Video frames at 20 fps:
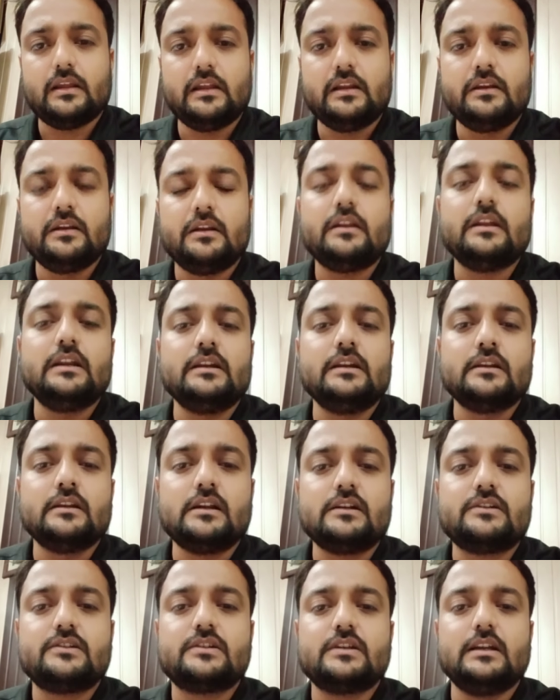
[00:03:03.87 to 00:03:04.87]
In
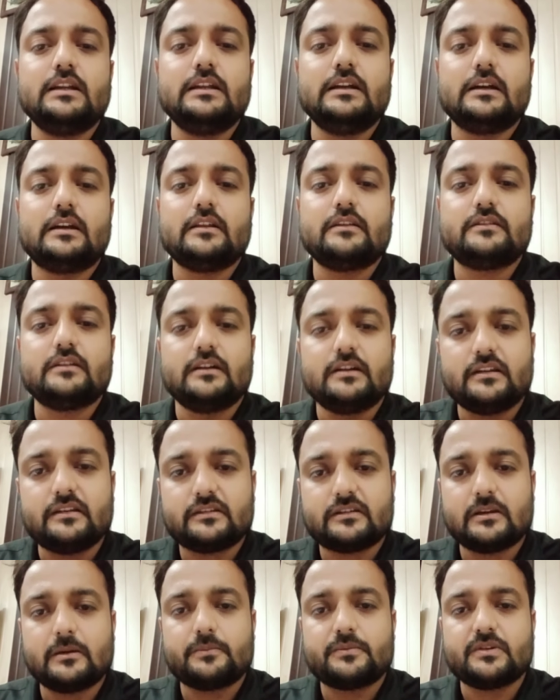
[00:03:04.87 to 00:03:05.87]
nutshell, it is a
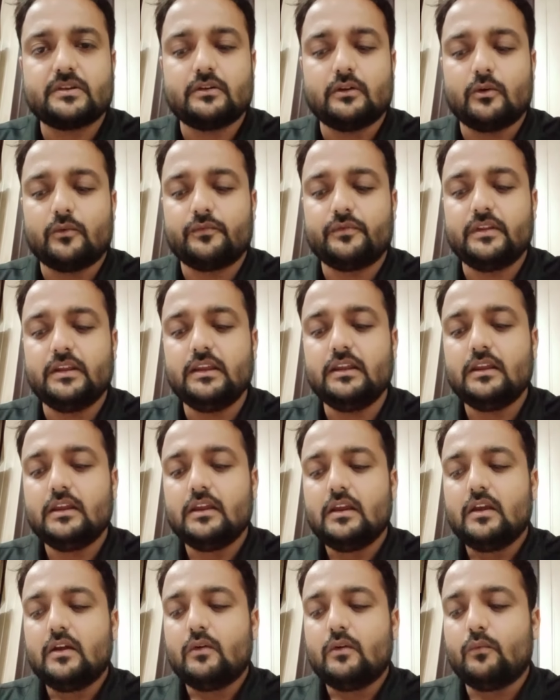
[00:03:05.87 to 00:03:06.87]
description of the
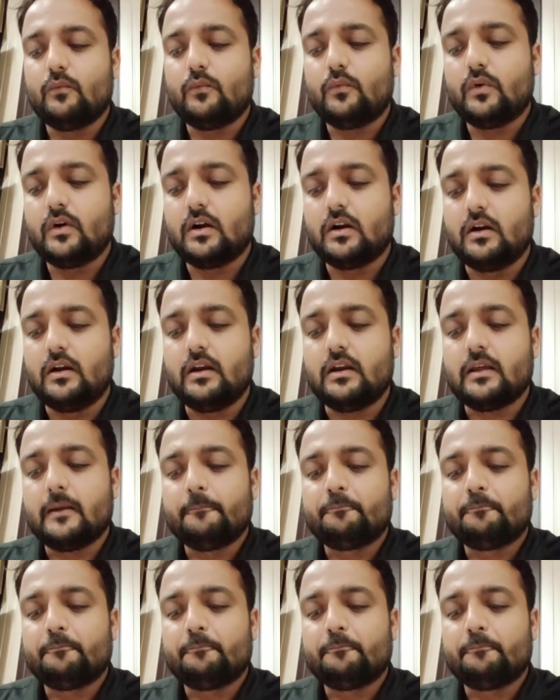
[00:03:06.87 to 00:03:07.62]
world,